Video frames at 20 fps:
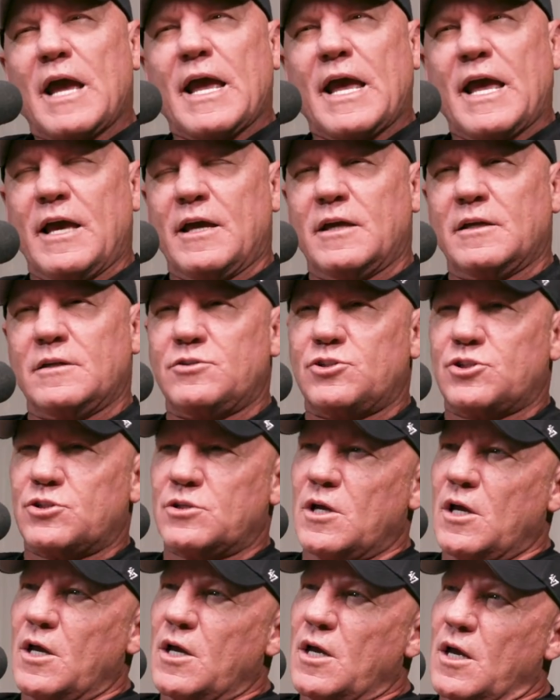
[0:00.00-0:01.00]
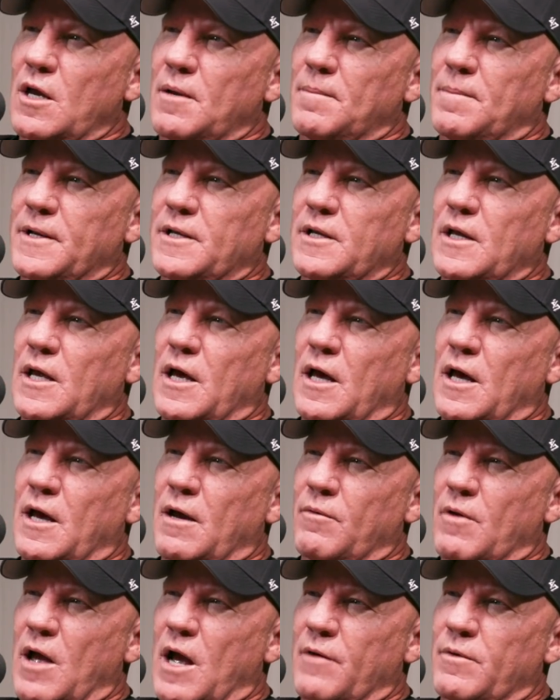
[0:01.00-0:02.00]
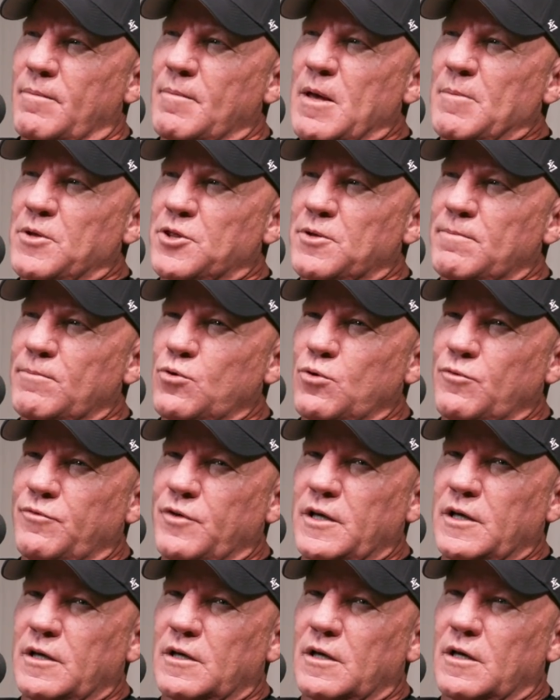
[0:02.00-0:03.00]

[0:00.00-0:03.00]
age, but I remember the movie.